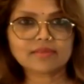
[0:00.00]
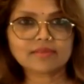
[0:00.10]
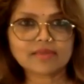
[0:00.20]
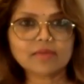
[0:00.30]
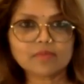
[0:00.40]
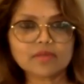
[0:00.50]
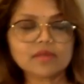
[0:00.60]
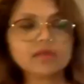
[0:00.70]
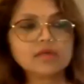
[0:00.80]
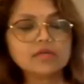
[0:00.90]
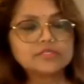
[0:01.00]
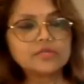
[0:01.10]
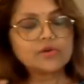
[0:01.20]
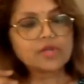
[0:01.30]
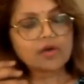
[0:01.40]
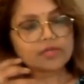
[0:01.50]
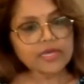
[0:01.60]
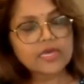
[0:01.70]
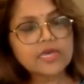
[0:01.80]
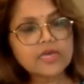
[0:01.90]
Yeah. So now the
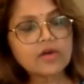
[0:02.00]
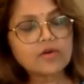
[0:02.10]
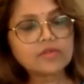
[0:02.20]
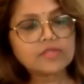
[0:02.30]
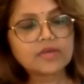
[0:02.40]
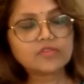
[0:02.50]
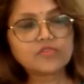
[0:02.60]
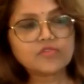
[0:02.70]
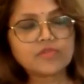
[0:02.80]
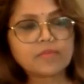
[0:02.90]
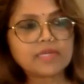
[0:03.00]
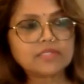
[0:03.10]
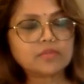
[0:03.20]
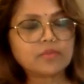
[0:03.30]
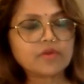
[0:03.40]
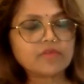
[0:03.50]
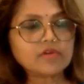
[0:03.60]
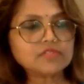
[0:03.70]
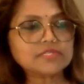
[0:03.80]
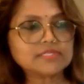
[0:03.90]
ego take through the mental body of
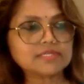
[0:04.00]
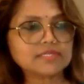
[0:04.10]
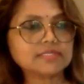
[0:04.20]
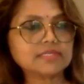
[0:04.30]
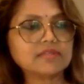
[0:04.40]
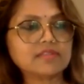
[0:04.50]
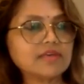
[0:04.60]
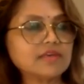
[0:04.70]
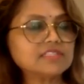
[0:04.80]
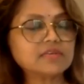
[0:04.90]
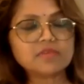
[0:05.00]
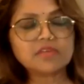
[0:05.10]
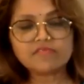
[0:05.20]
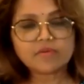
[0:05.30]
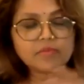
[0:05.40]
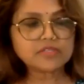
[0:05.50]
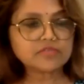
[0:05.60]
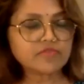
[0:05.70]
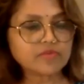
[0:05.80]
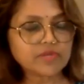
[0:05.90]
consciousness, and they're taking some
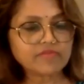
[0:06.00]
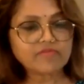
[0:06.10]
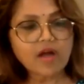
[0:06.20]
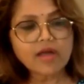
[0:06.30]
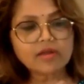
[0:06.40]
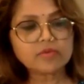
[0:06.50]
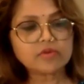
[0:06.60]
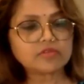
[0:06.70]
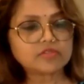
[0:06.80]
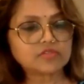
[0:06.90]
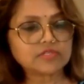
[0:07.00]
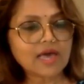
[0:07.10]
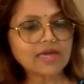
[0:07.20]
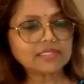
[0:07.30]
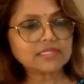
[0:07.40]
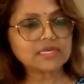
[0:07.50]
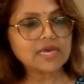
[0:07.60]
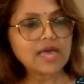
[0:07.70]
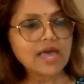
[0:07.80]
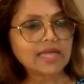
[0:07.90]
information from the environment or the society,
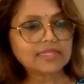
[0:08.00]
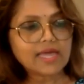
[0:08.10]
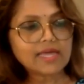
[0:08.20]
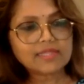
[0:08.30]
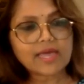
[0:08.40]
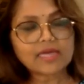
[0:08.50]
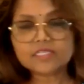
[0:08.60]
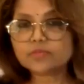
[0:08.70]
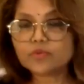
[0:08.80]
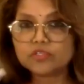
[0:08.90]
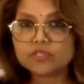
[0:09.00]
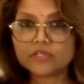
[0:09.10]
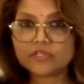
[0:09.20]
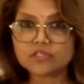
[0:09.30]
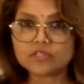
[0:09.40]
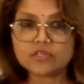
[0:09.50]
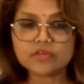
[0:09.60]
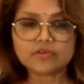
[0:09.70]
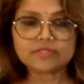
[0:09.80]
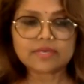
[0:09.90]
and then there is pushing it to
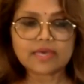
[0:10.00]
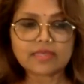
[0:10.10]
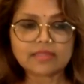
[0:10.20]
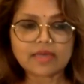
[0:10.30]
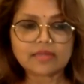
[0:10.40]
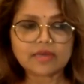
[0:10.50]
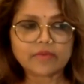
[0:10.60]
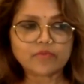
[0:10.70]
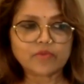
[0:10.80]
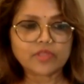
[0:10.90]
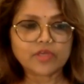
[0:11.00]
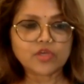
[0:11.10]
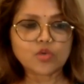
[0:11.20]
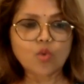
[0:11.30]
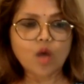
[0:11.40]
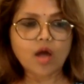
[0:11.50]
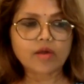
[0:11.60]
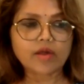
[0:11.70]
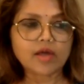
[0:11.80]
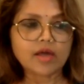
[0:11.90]
you, saying that whether you are